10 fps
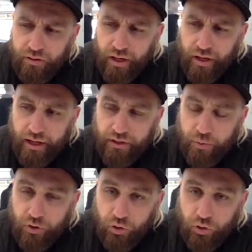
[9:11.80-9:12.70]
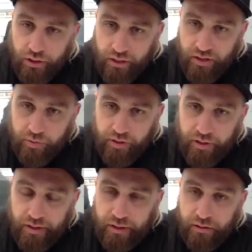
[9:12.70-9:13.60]
as we talked to
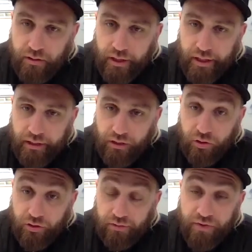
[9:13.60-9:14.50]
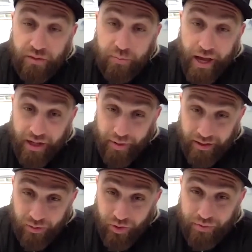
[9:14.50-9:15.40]
customers and got the feedback
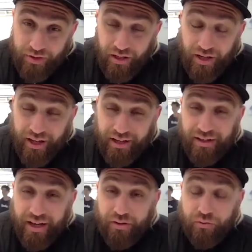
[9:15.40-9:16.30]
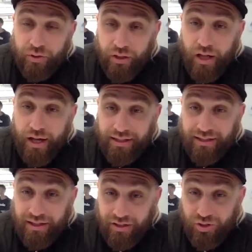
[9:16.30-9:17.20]
about the website and
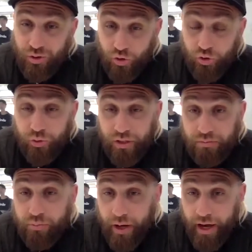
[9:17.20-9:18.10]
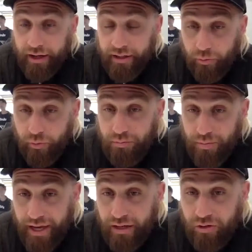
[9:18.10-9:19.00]
realized the social impact that we
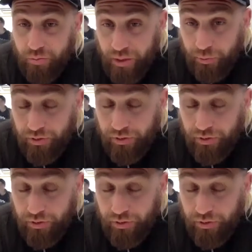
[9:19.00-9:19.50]
made to people's